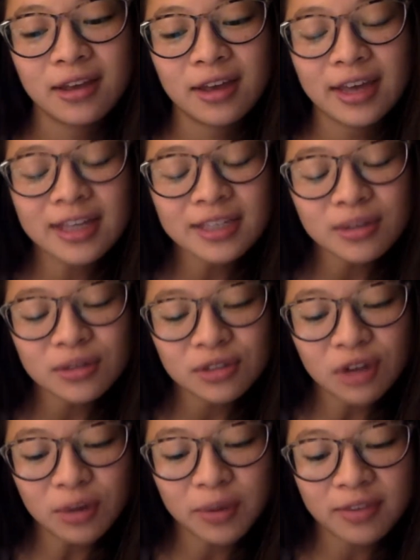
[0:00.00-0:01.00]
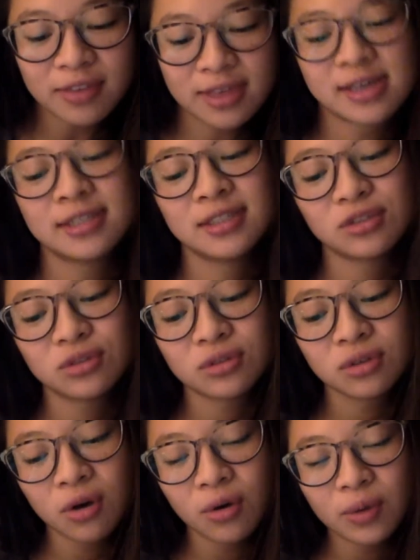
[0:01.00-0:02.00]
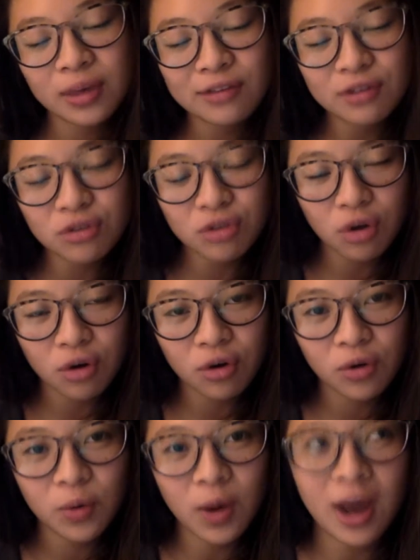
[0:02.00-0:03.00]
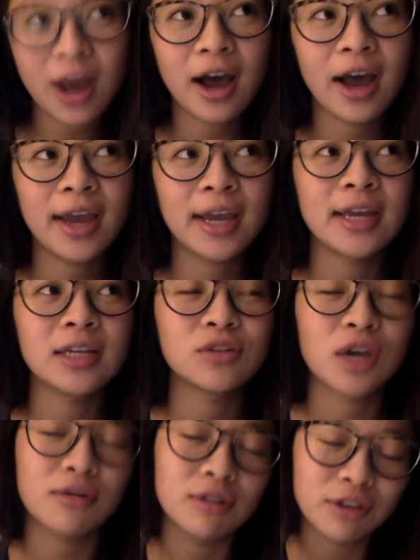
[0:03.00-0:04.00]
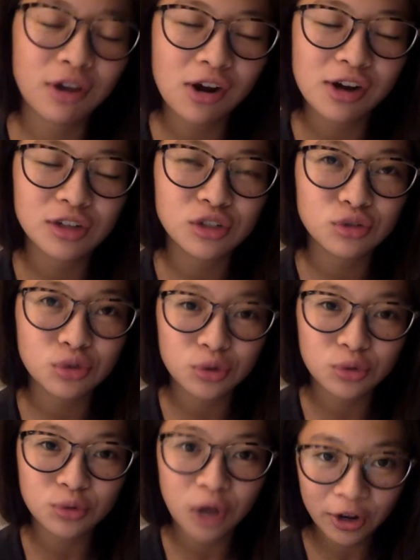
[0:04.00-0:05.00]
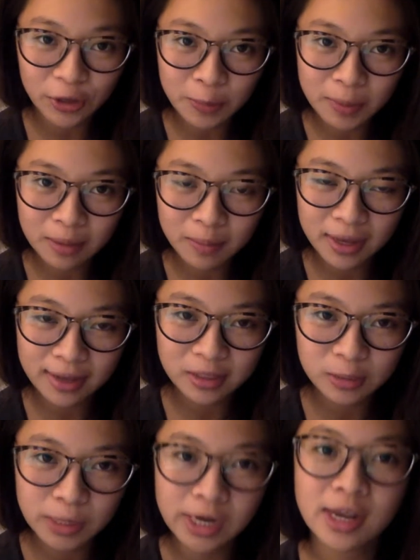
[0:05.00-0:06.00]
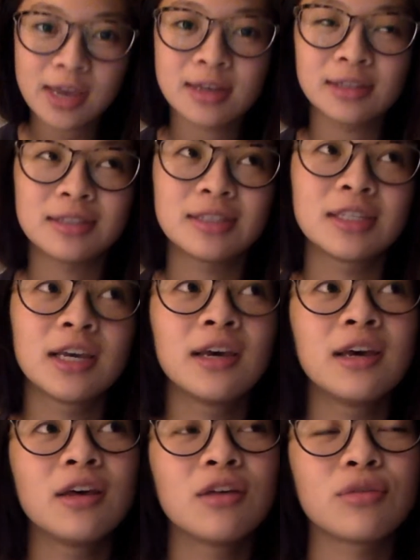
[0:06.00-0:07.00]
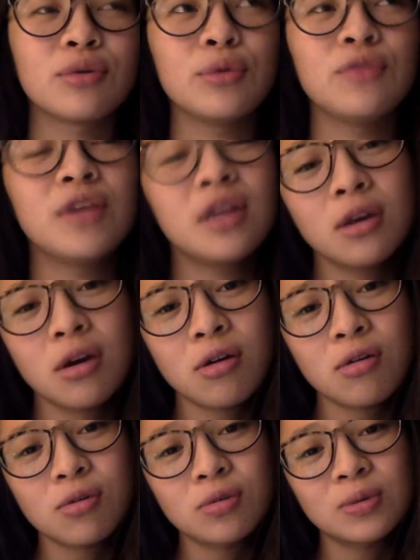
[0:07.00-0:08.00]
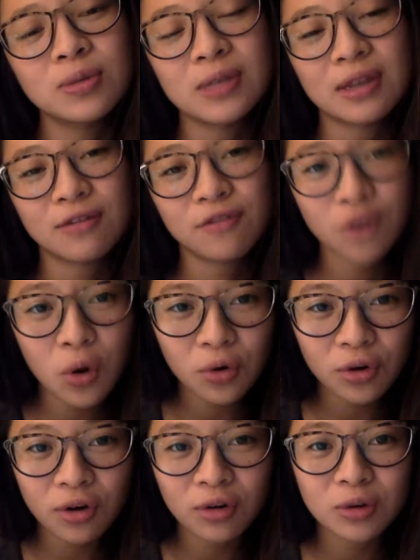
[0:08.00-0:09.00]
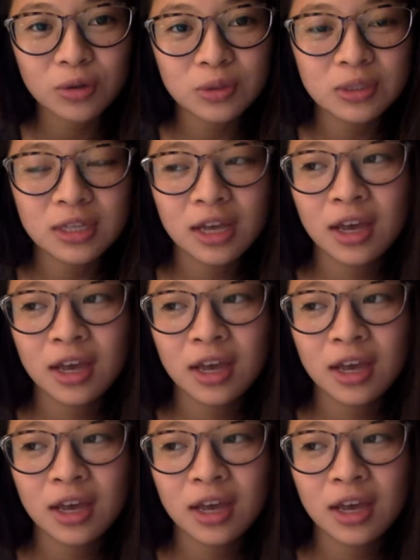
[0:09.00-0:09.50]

I guess I'll start with this. So even though I tried really hard to document my experience through videos and photos,